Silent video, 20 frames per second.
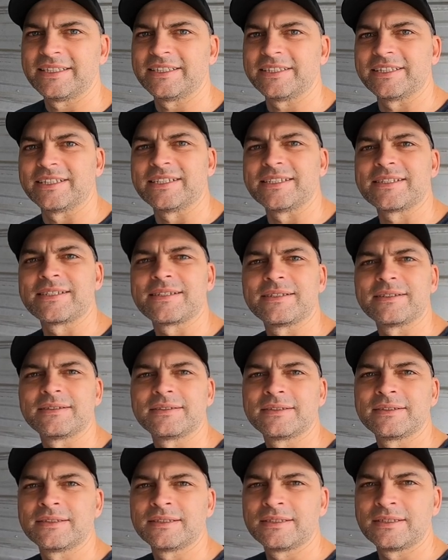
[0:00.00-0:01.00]
Hey guys,
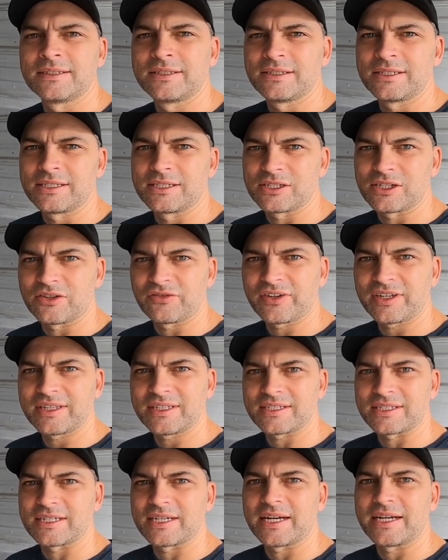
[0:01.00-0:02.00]
so I've had
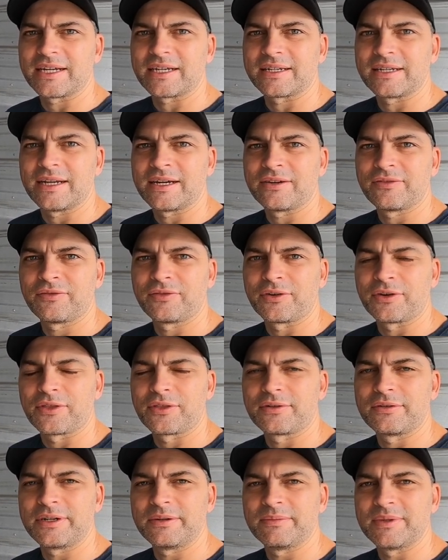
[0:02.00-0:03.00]
this kayak now for
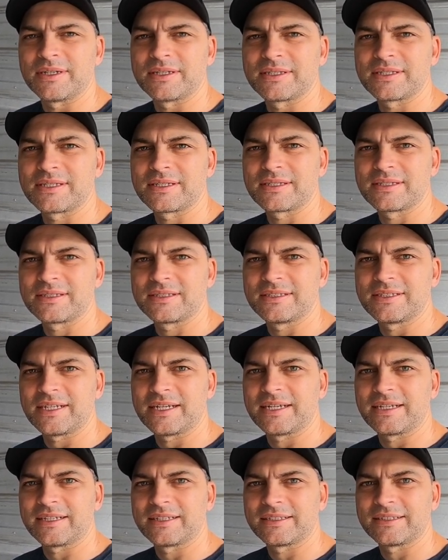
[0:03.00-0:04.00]
3 months,
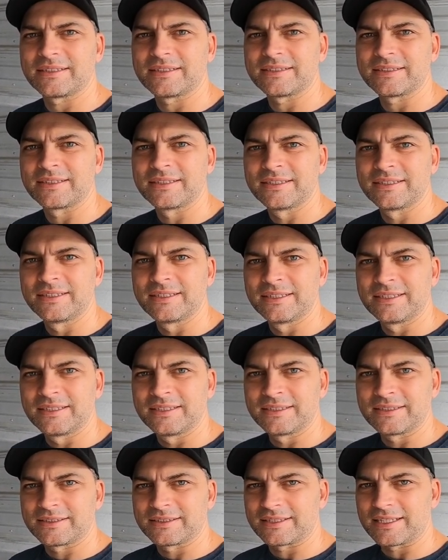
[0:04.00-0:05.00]
and
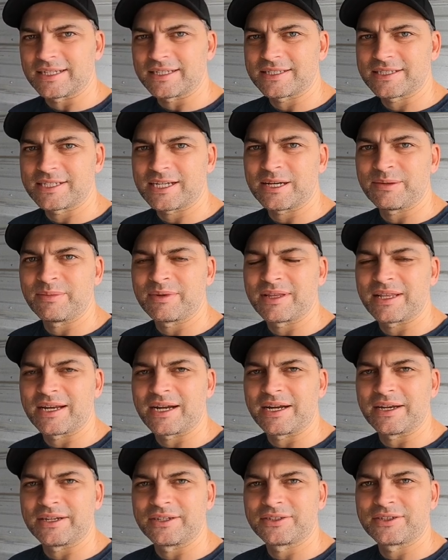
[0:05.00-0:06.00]
this last time that
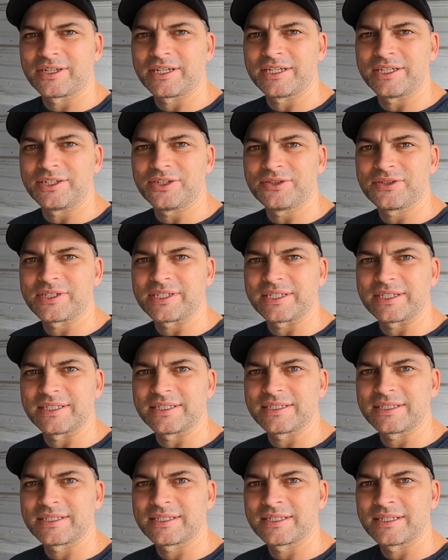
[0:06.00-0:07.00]
I tried using
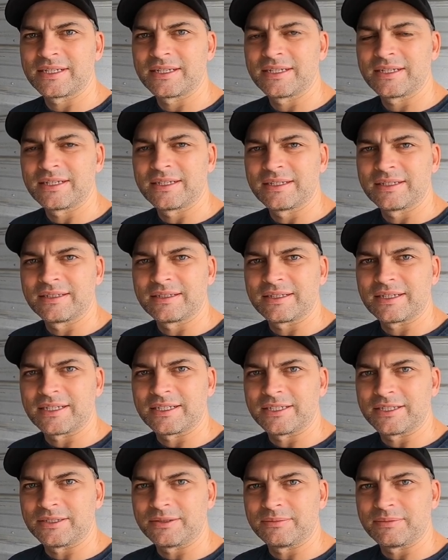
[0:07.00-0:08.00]
it,
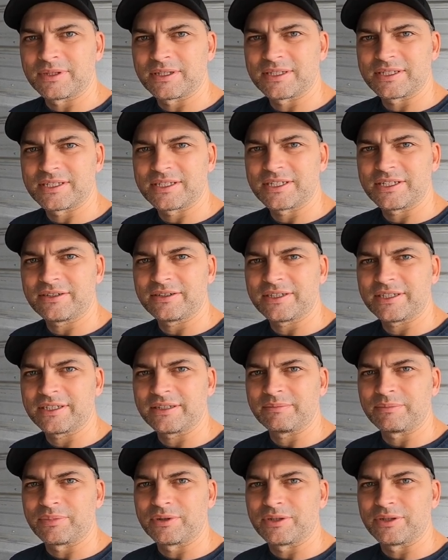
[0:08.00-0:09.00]
the
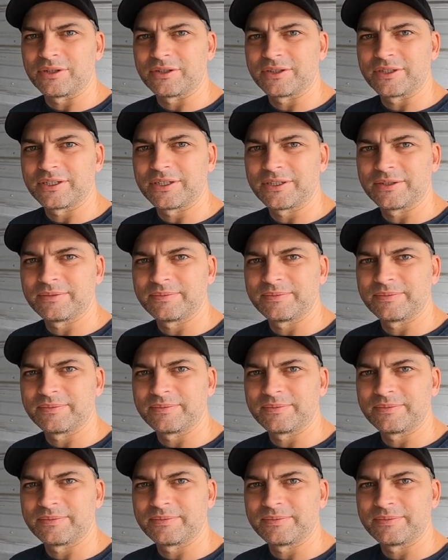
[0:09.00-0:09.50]
steering broke,